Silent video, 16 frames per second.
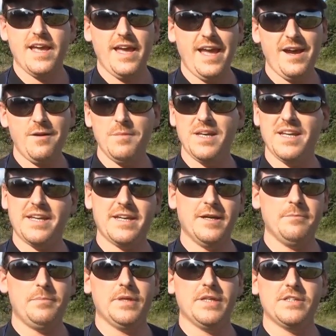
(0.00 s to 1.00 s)
How many
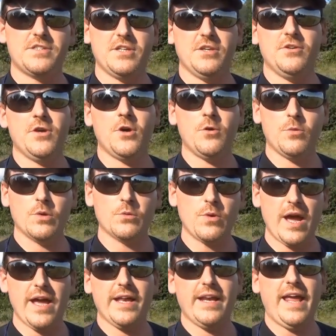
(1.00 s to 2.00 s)
companies do you know will
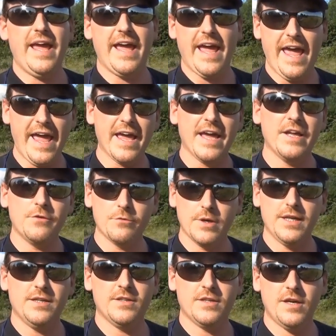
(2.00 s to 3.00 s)
write a
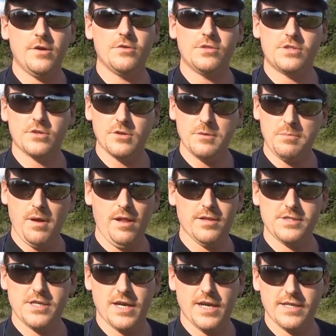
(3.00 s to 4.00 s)
handwritten note to
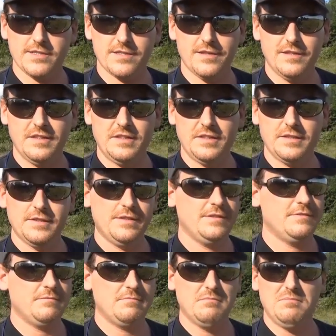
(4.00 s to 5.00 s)
apologize?
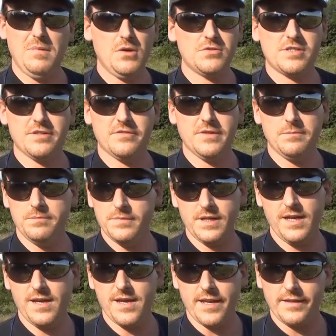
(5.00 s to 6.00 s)
Most of them
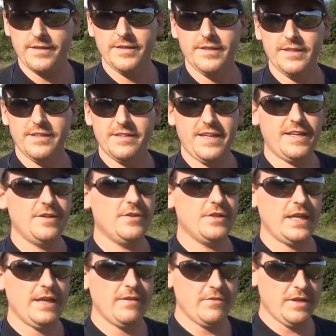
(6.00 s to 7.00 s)
not. They
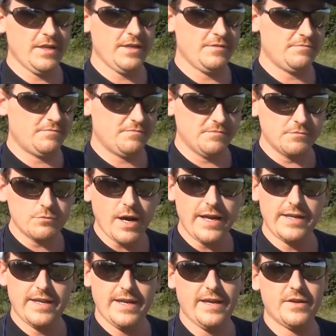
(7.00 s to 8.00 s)
don't even
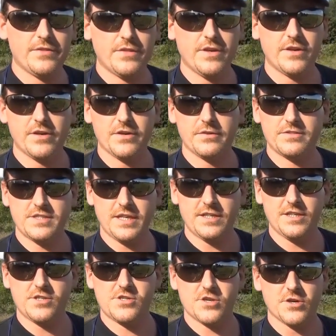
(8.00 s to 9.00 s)
write down their
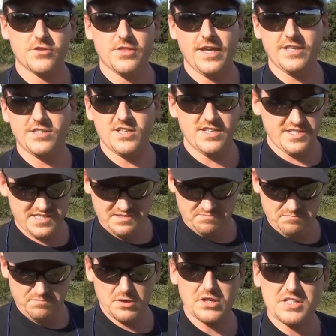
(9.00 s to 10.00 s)
signature. They just
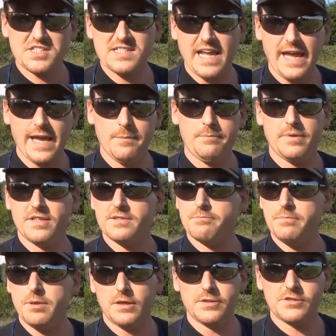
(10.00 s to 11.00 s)
put a stamp. It's
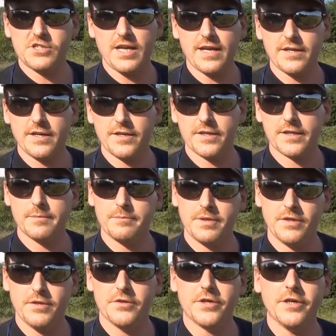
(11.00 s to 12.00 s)
punched out on a
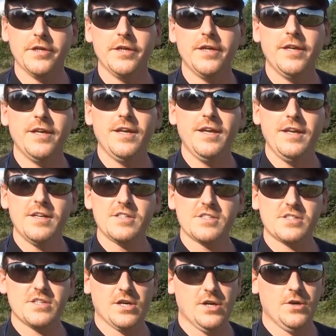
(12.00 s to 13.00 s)
computer.
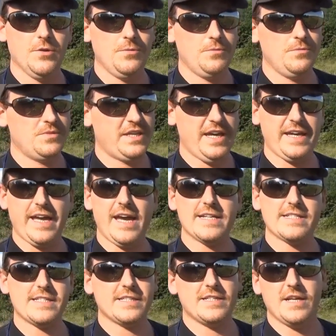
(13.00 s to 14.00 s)
So
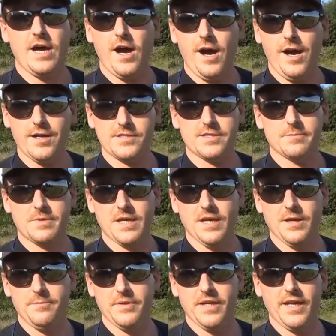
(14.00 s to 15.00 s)
Kick-Ass is an awesome
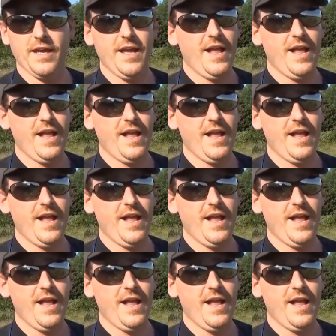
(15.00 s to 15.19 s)
company.